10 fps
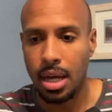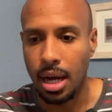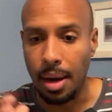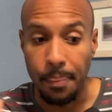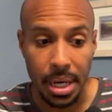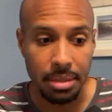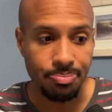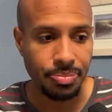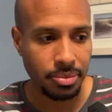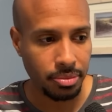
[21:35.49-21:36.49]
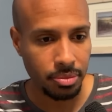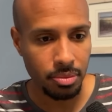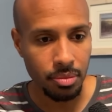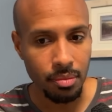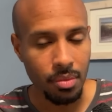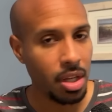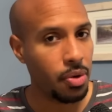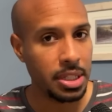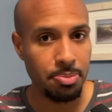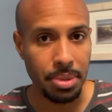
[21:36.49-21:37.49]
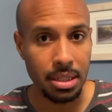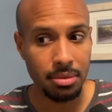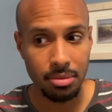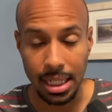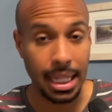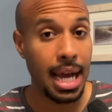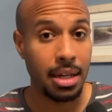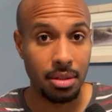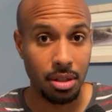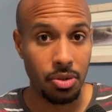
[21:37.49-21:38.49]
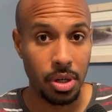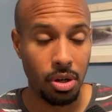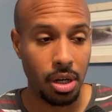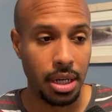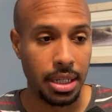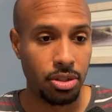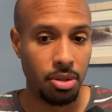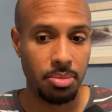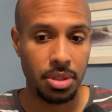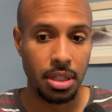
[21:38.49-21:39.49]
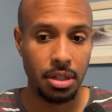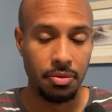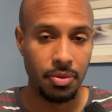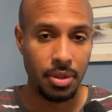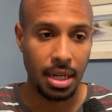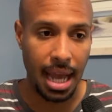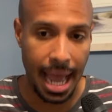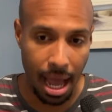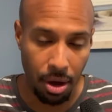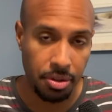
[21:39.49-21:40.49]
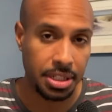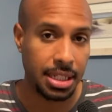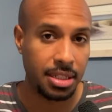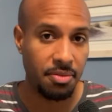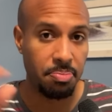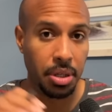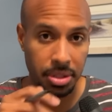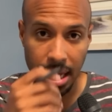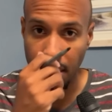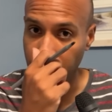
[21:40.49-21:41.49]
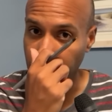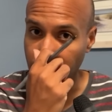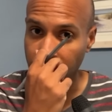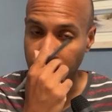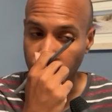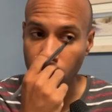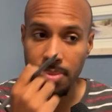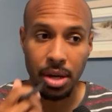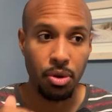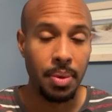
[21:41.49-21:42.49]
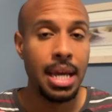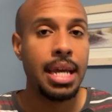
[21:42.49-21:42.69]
But you know, it's been a lot going on in terms of how the Saints have built out their cornerback room.